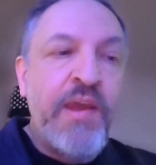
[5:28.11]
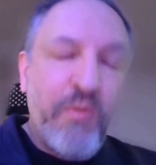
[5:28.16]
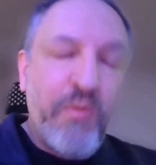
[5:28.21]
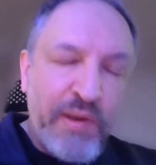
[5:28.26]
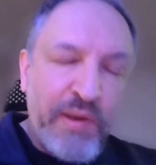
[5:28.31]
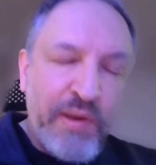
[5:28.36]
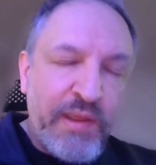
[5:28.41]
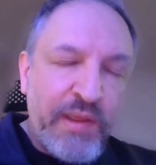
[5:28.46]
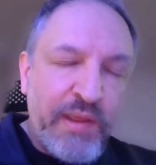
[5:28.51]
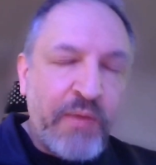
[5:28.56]

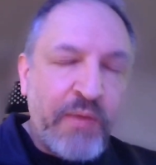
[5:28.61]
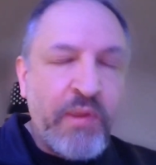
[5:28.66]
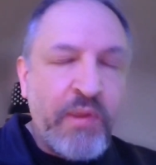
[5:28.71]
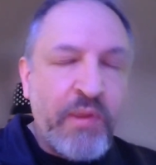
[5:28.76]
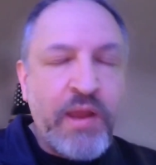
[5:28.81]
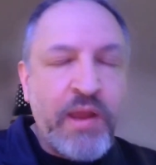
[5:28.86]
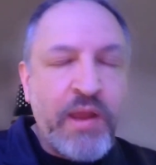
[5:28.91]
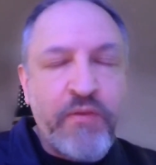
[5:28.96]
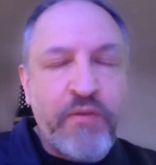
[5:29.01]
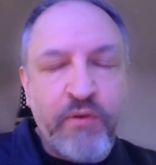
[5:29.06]
We did.
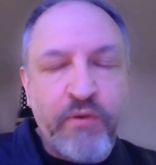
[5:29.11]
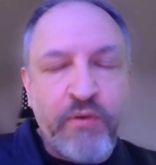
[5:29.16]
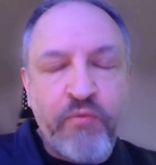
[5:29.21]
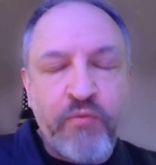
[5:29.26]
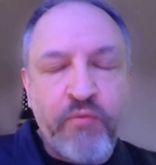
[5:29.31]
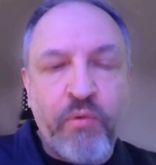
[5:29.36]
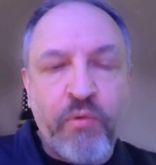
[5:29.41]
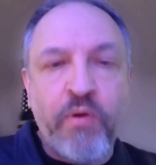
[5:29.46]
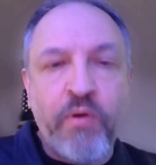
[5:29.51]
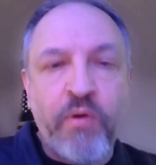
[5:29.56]
We got a
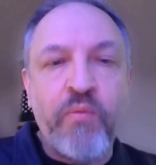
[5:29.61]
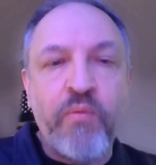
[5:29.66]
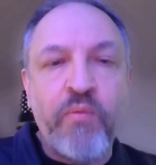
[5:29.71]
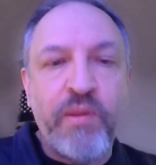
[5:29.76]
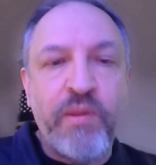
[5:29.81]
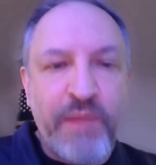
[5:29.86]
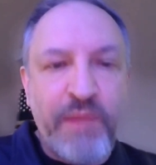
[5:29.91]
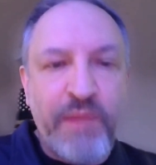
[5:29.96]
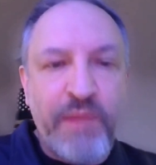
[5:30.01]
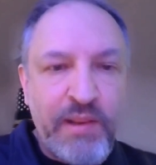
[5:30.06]
search warrant.
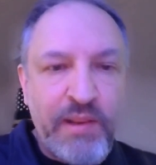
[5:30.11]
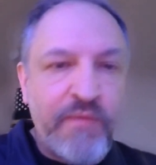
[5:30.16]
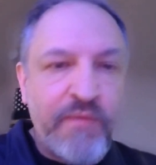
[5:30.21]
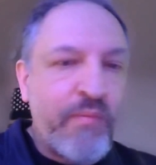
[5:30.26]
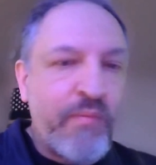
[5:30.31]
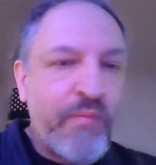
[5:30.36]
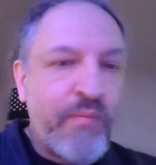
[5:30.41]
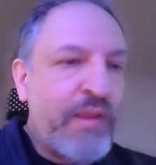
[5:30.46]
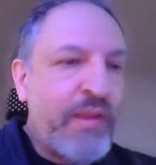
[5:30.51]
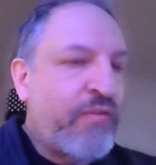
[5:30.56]
We obtained the
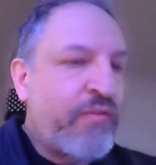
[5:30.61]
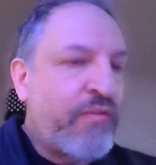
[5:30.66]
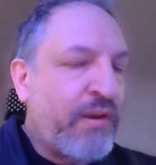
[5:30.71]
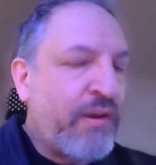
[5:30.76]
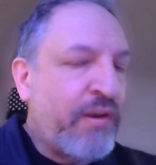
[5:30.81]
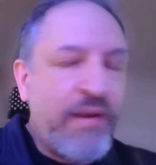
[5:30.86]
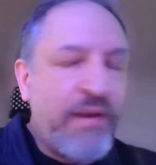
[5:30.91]
information.